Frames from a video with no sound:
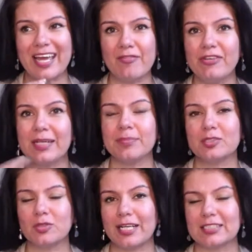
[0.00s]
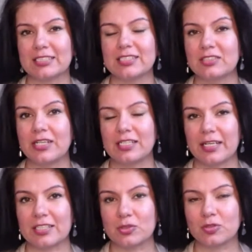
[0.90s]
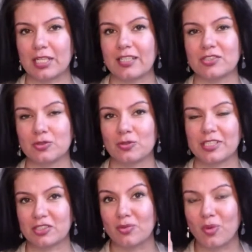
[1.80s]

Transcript: Every episode has these great guests who tell us stories on